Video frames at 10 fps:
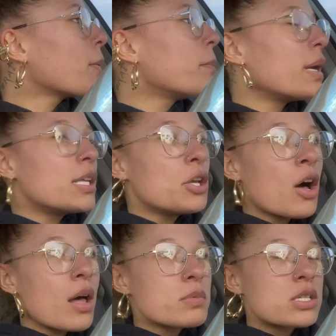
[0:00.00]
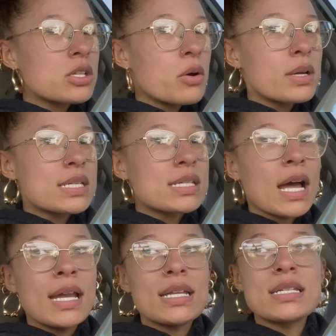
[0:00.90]
but y'all i'm so
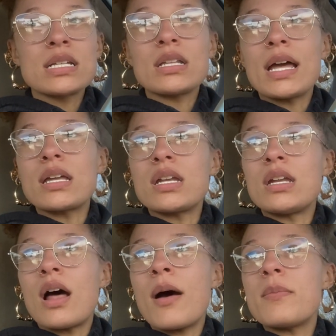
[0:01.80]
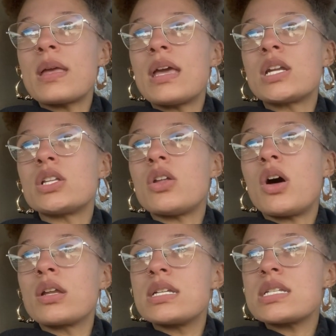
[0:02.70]
excited to like not be in a
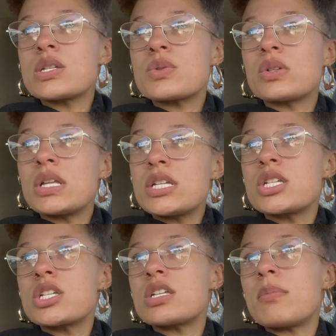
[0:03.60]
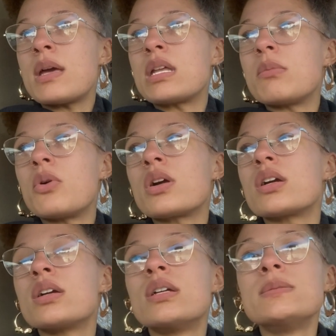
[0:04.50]
long distance relationship anymore